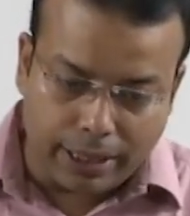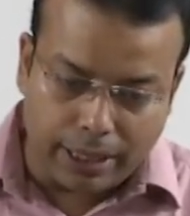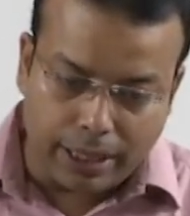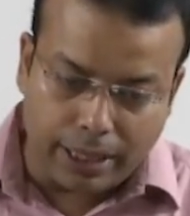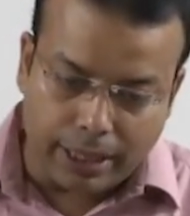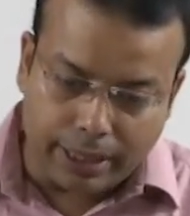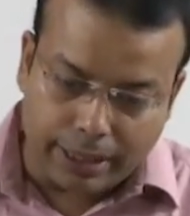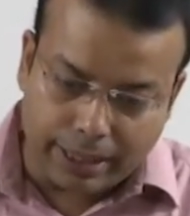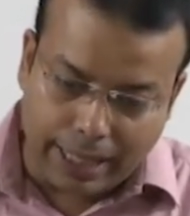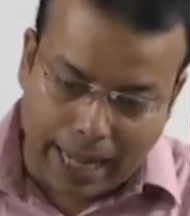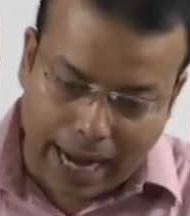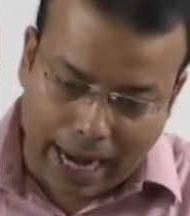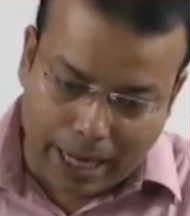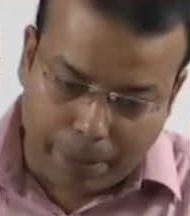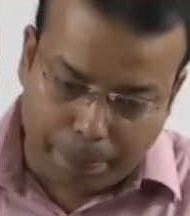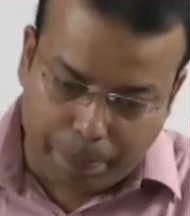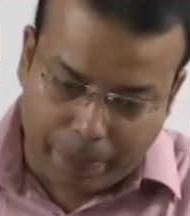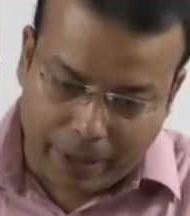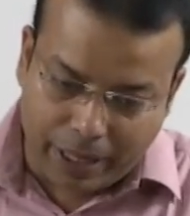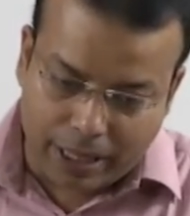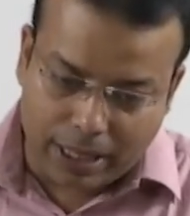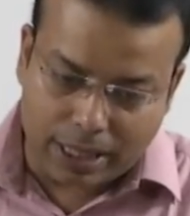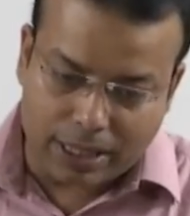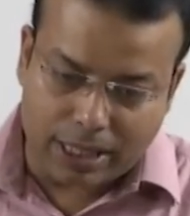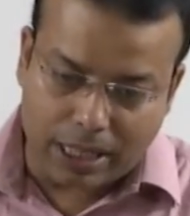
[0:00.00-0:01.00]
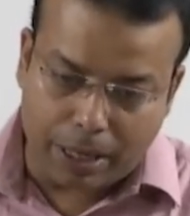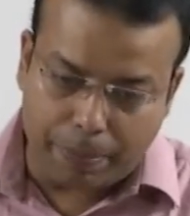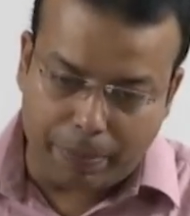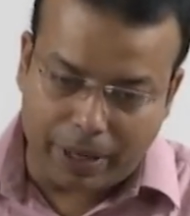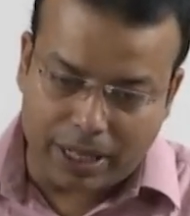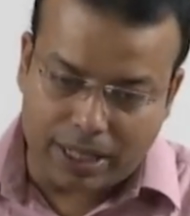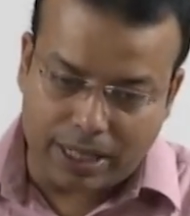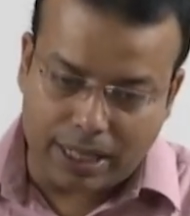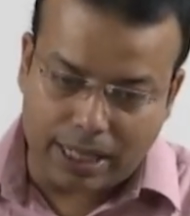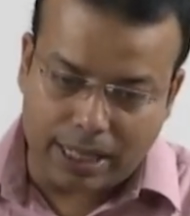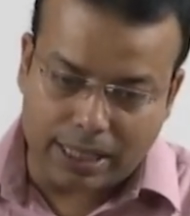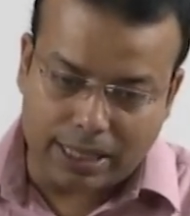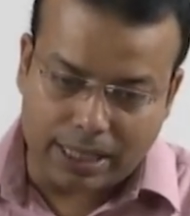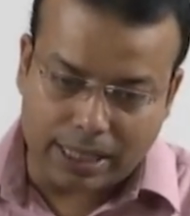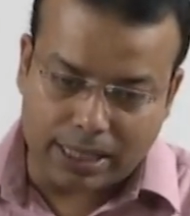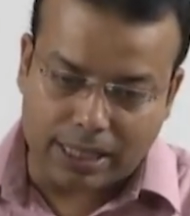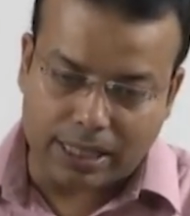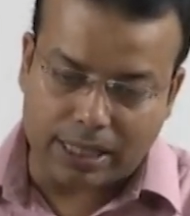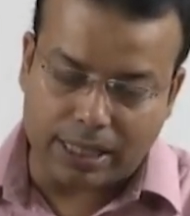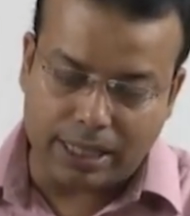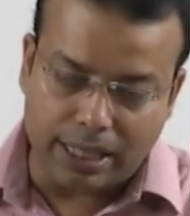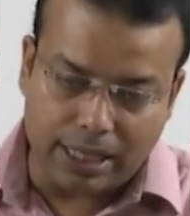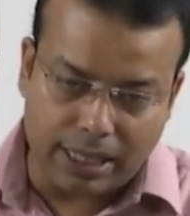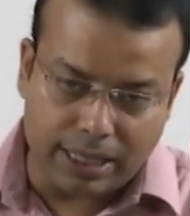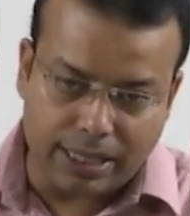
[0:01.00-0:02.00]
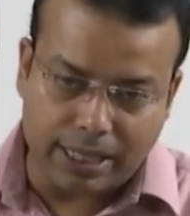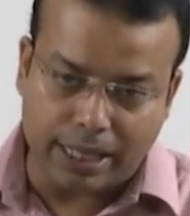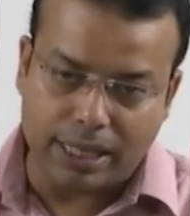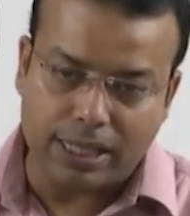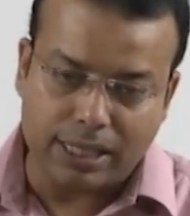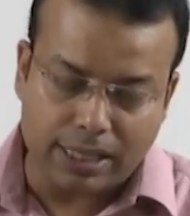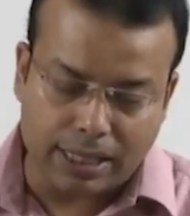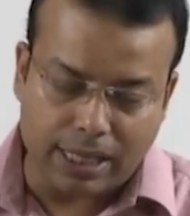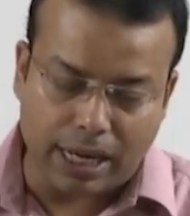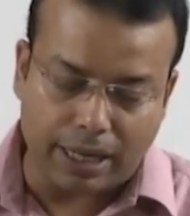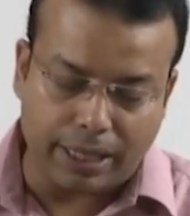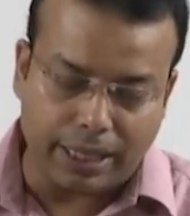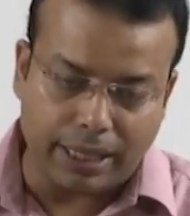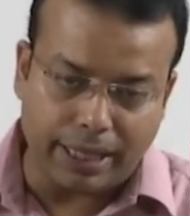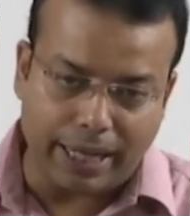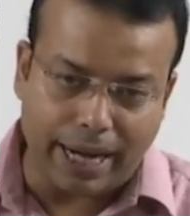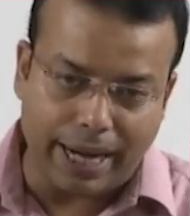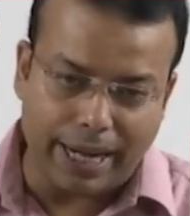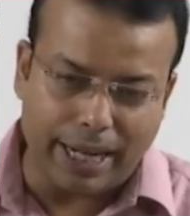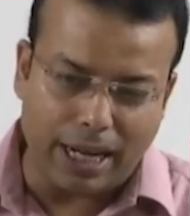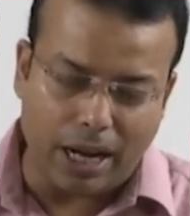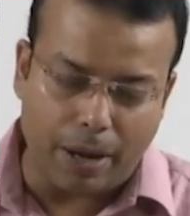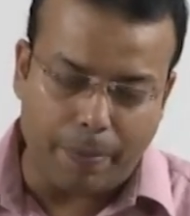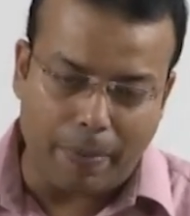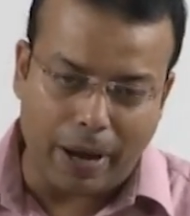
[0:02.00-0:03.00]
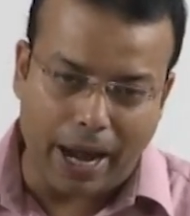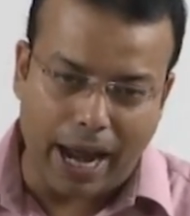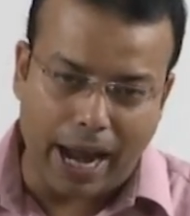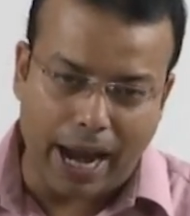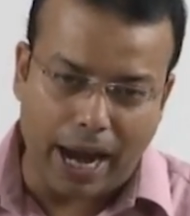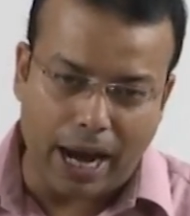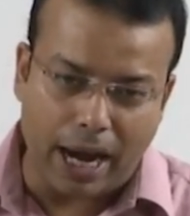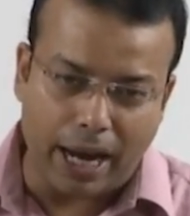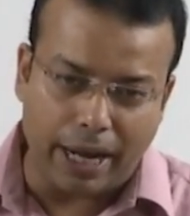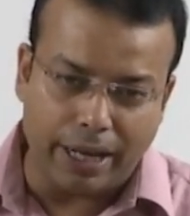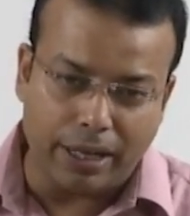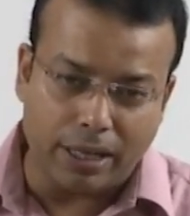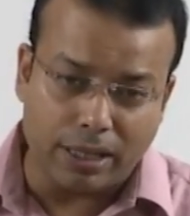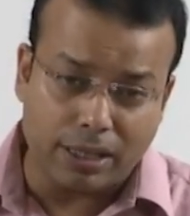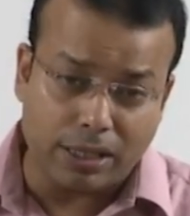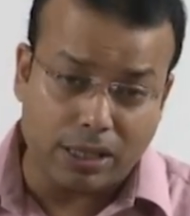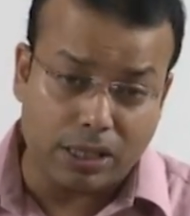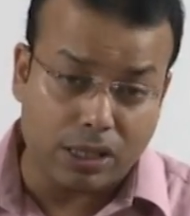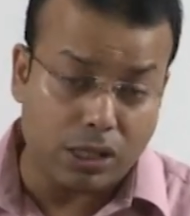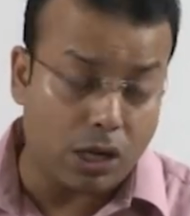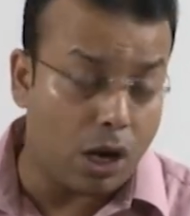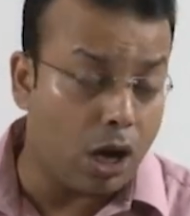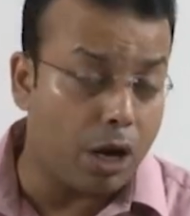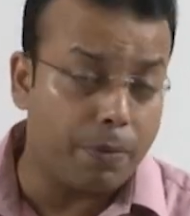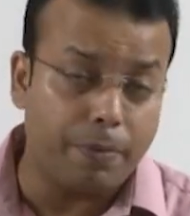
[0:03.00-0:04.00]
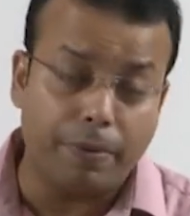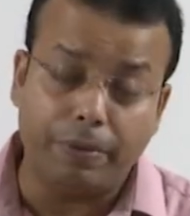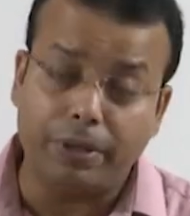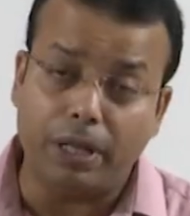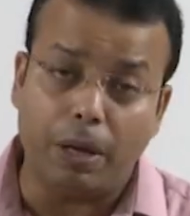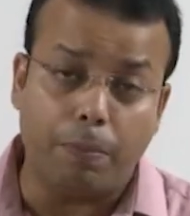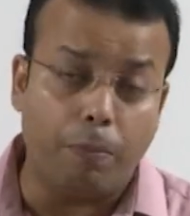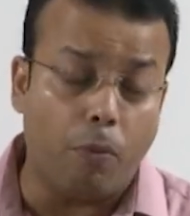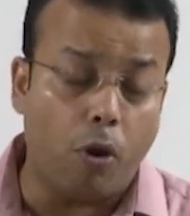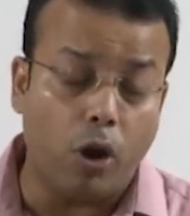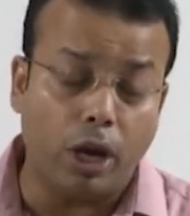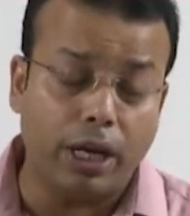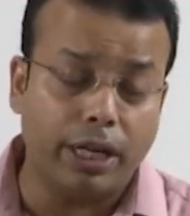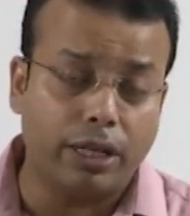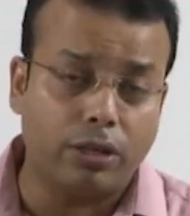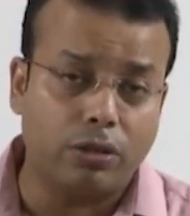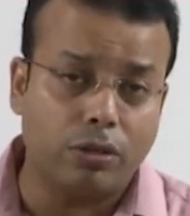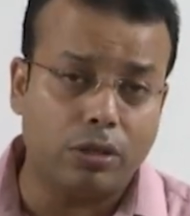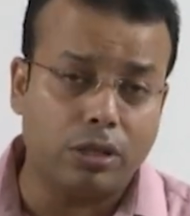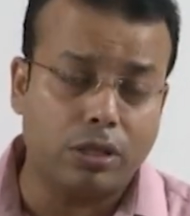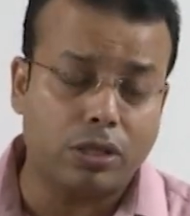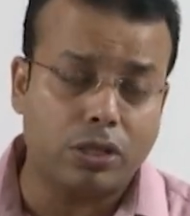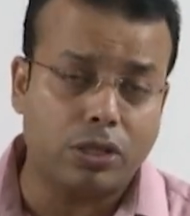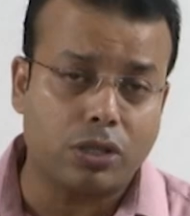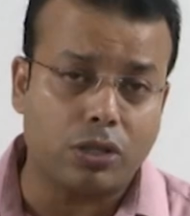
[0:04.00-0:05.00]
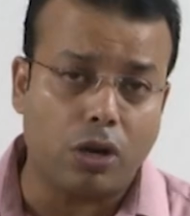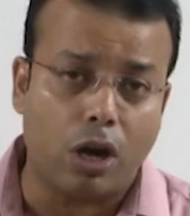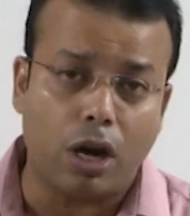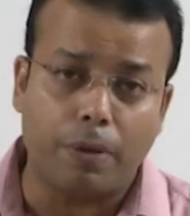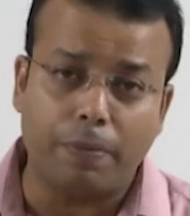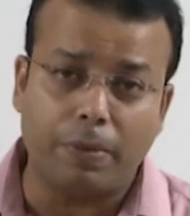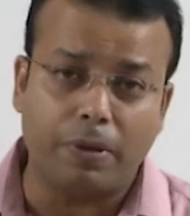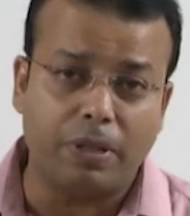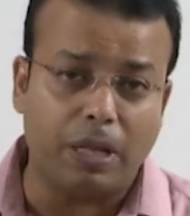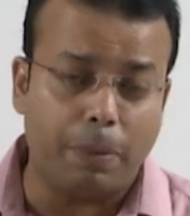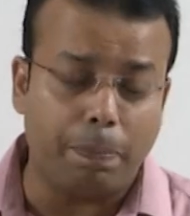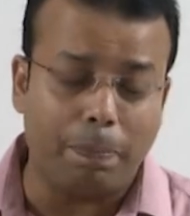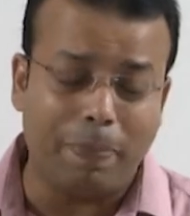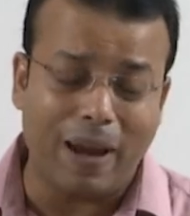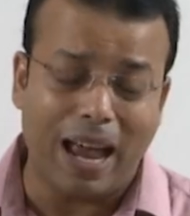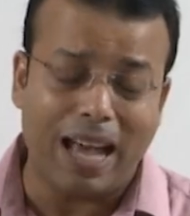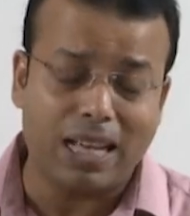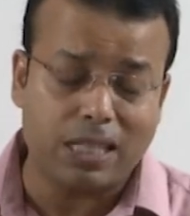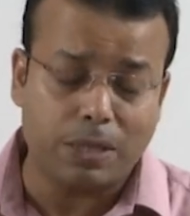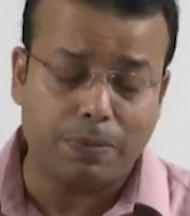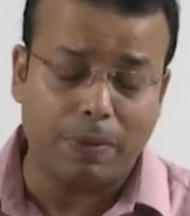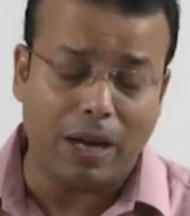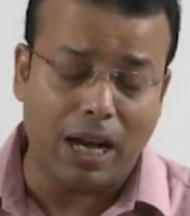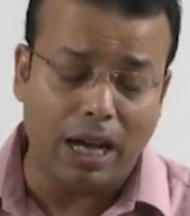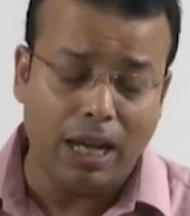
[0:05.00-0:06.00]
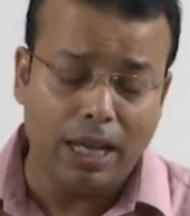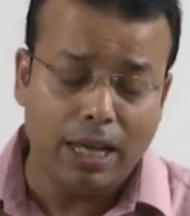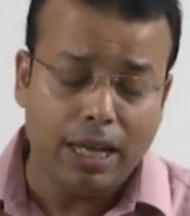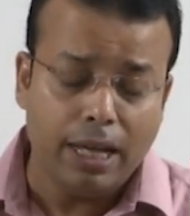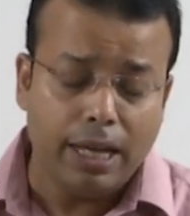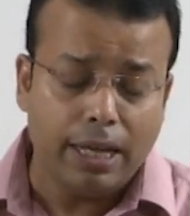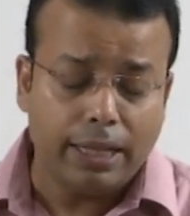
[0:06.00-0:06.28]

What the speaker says: that precursor materials is releasing certain kind of ions or maybe the molecules or maybe the plasma,